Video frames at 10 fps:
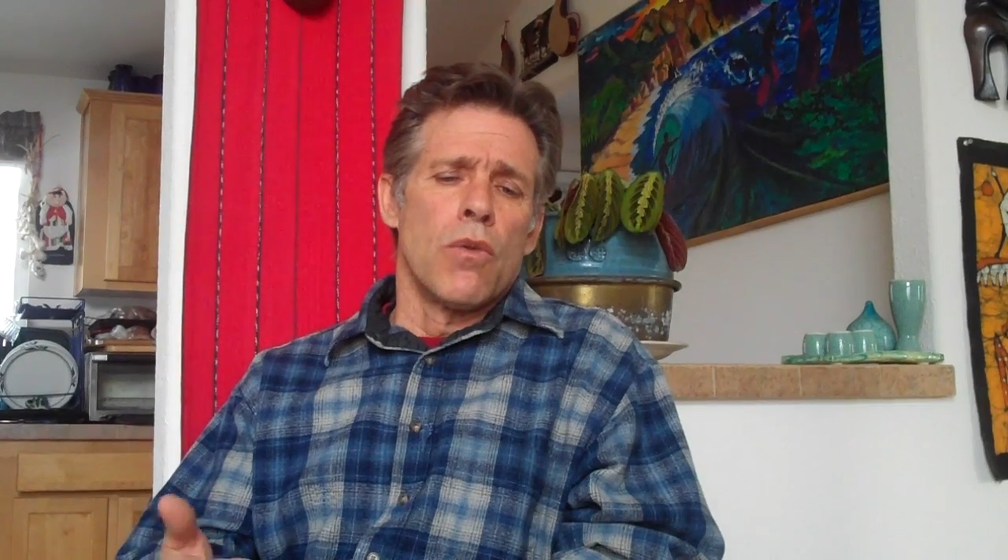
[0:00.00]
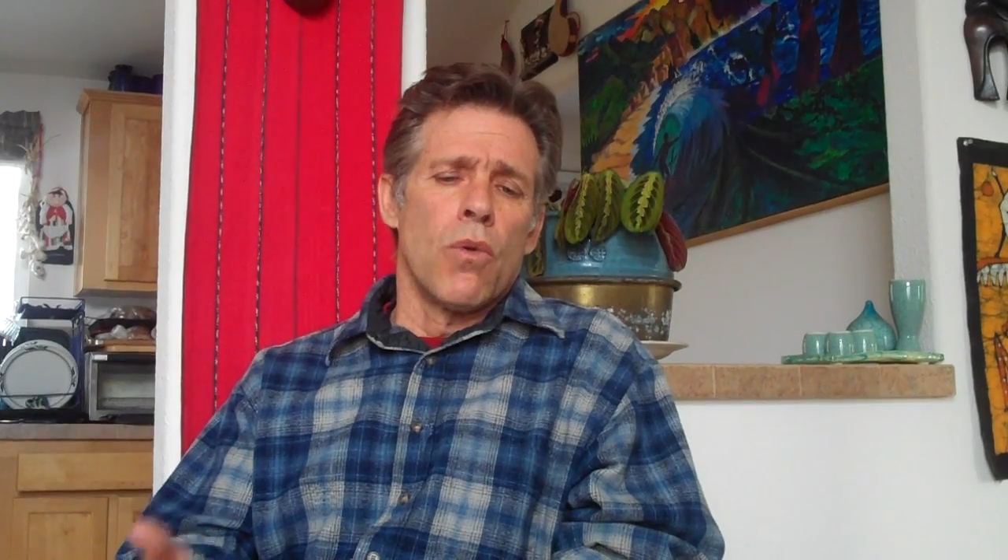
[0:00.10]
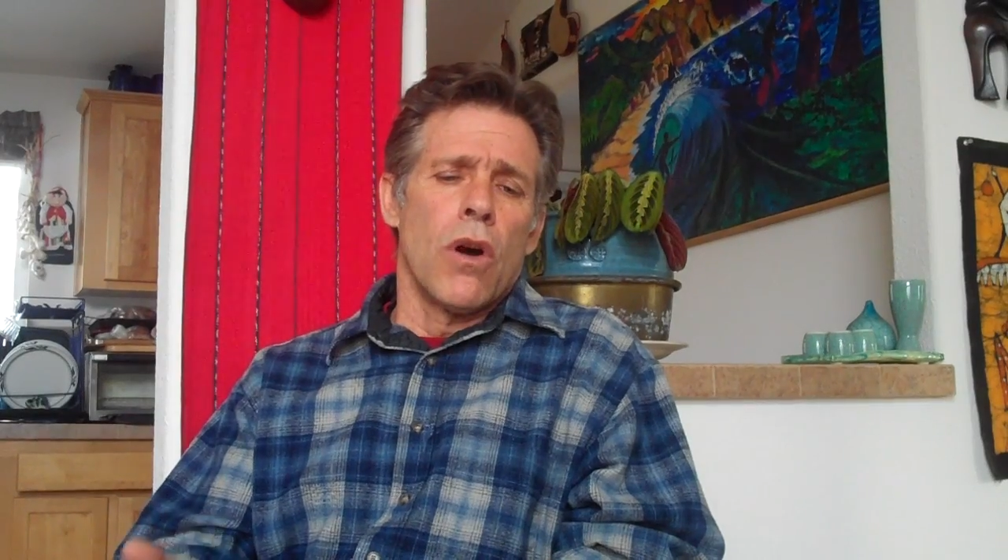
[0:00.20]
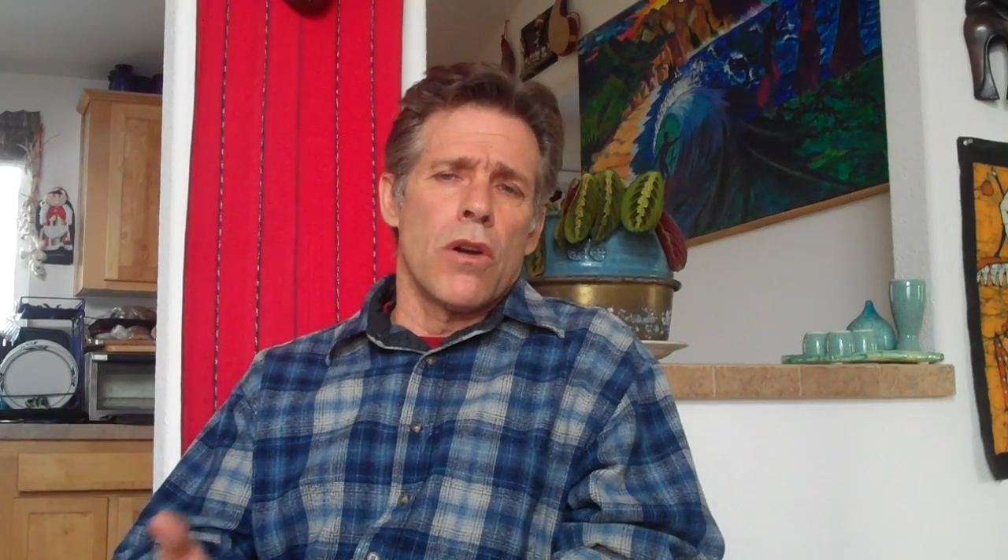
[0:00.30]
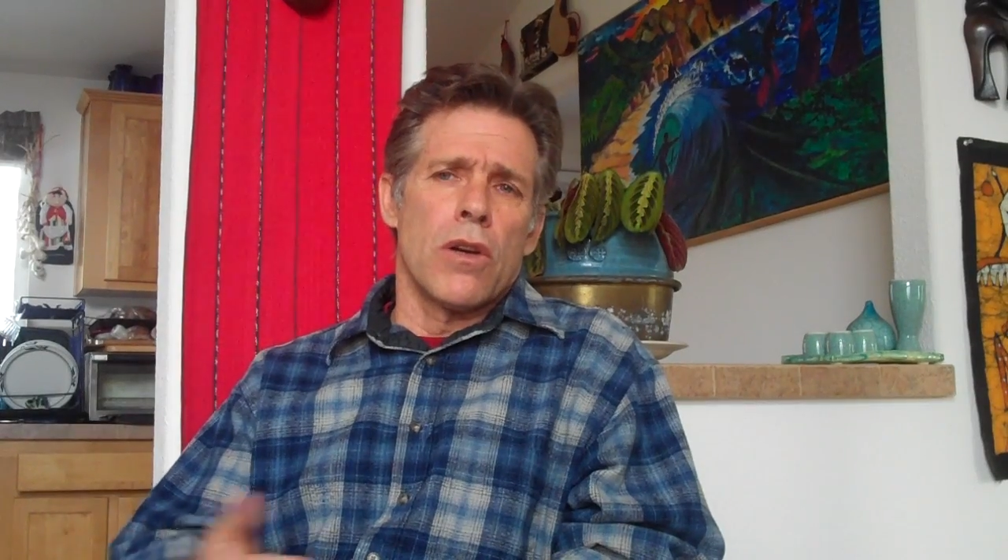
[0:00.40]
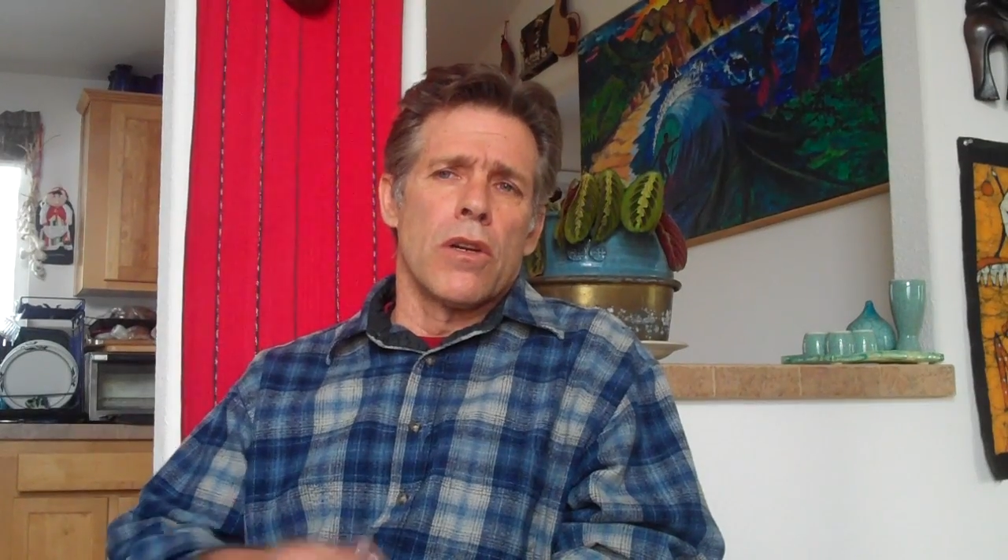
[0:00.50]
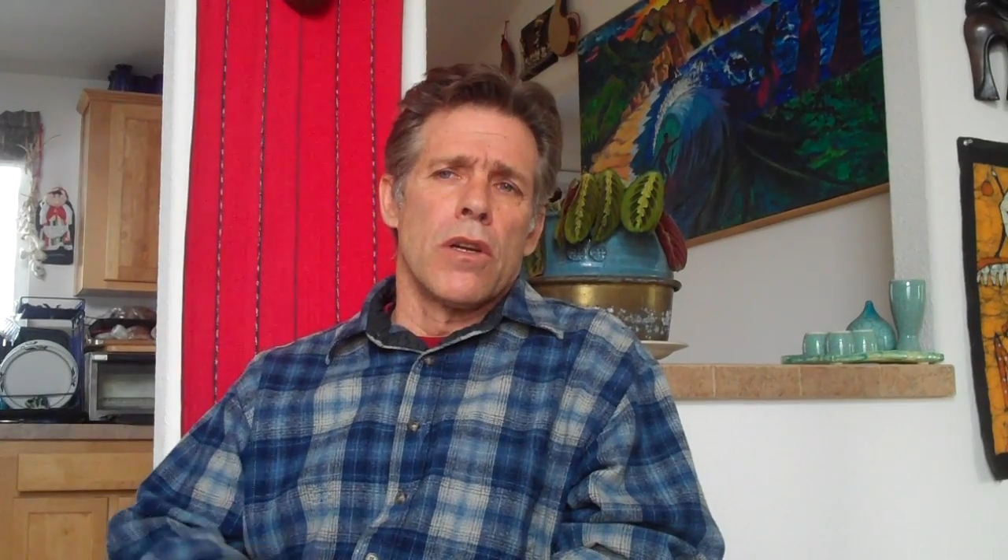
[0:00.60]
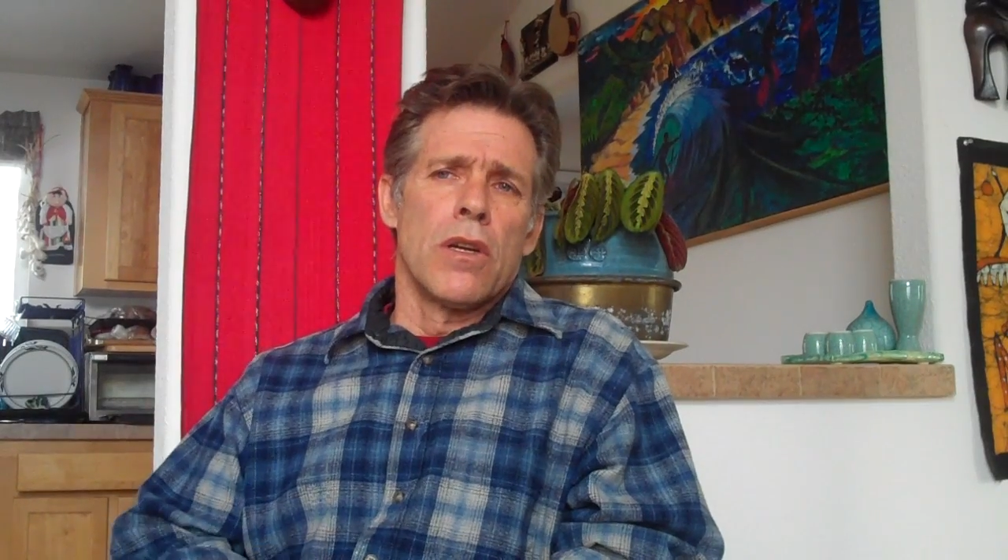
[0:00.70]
water.